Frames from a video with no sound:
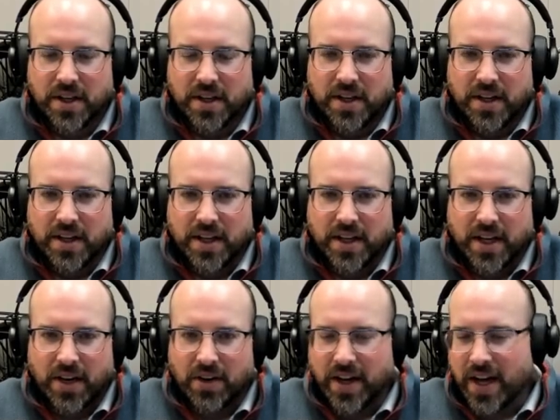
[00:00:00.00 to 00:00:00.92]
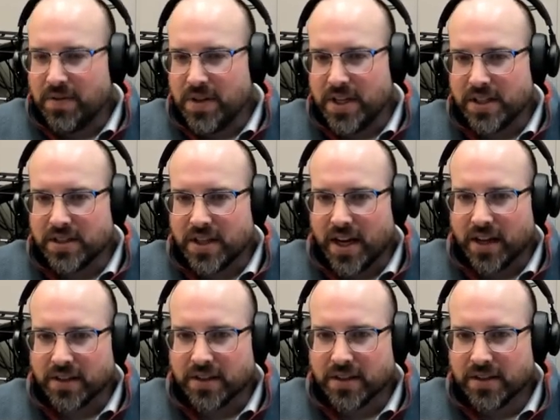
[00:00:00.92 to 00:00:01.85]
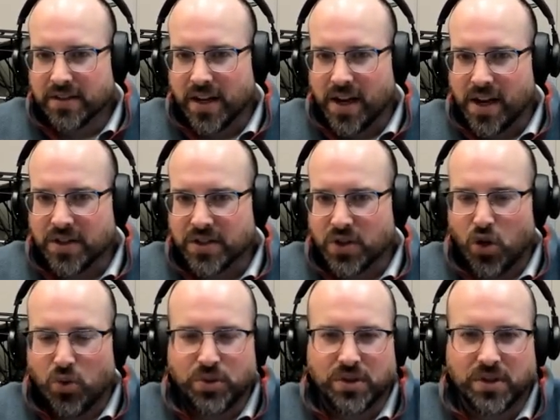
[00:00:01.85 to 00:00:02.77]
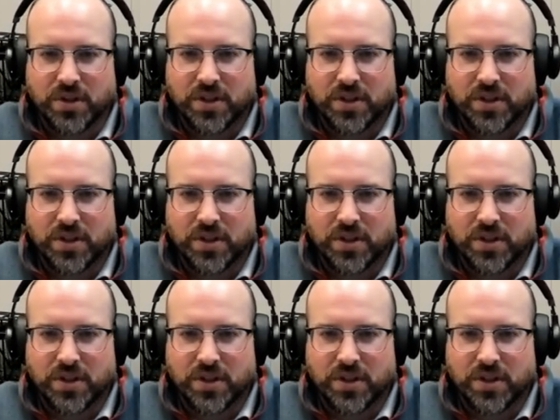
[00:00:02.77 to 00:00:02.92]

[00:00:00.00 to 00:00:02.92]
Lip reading: And I don't have the exact slopes.